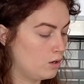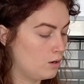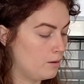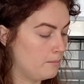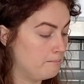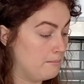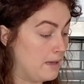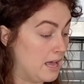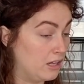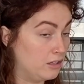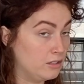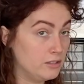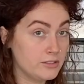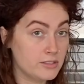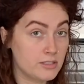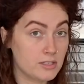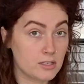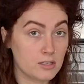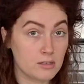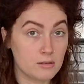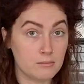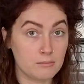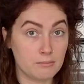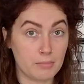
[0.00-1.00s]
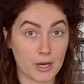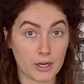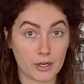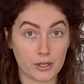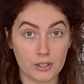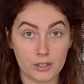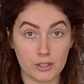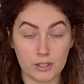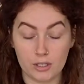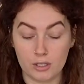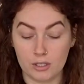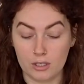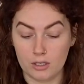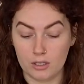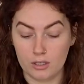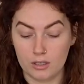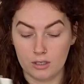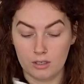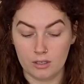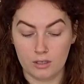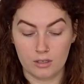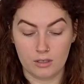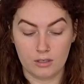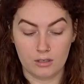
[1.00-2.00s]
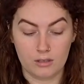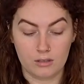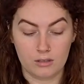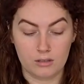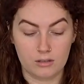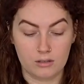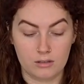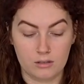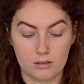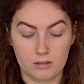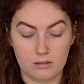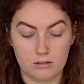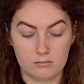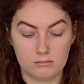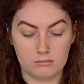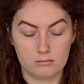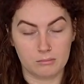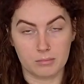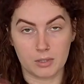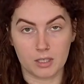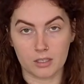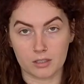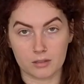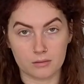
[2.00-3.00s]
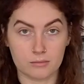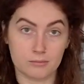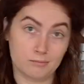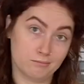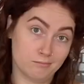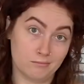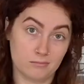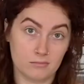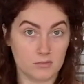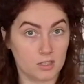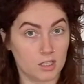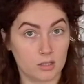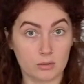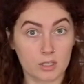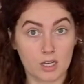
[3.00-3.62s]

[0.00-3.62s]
melt butter, but here we